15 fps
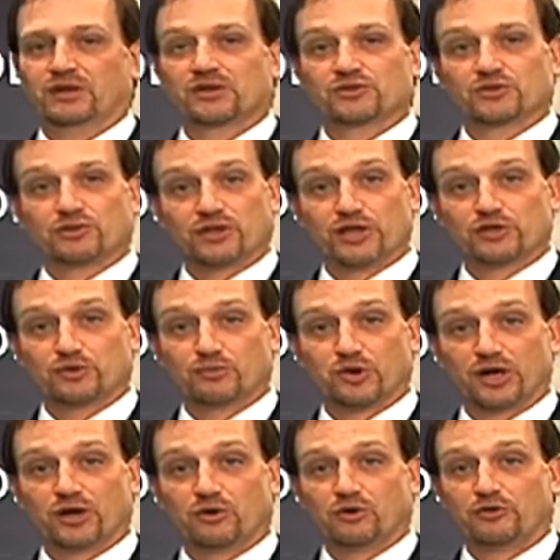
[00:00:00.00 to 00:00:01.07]
So these are
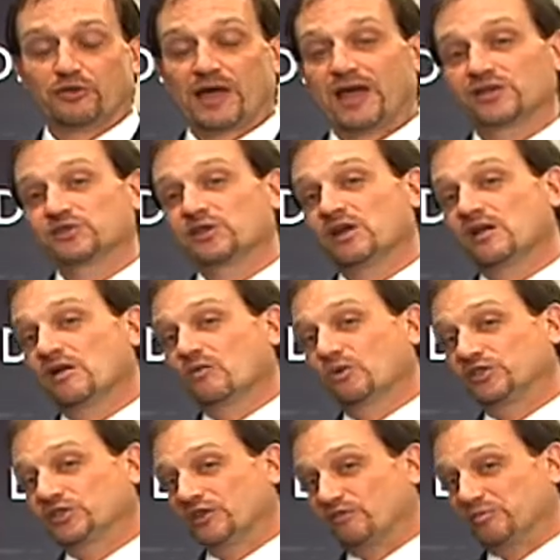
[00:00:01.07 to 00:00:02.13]
pretty cool things.
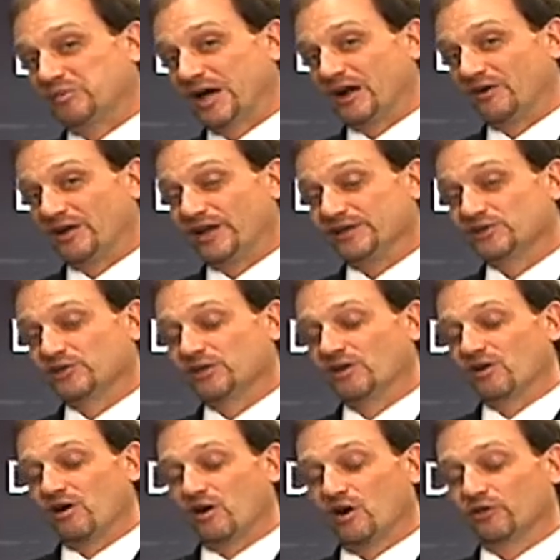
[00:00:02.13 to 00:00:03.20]
What's even better is
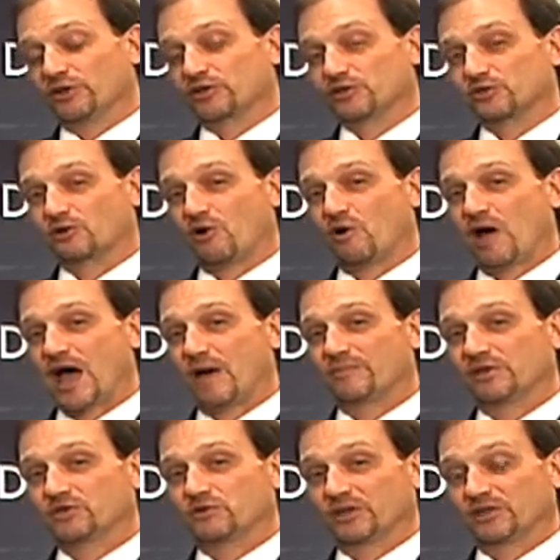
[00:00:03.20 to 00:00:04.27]
all the control
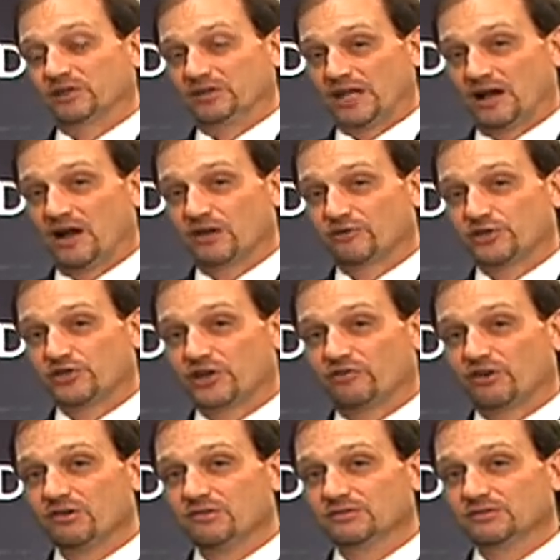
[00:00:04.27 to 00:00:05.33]
happens with the Denon
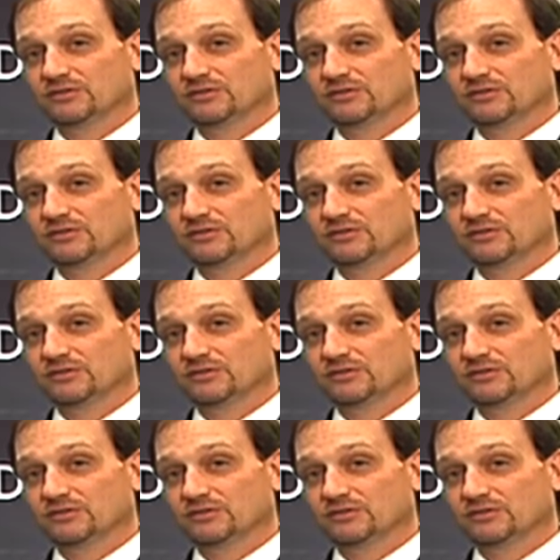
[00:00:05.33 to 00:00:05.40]
receiver,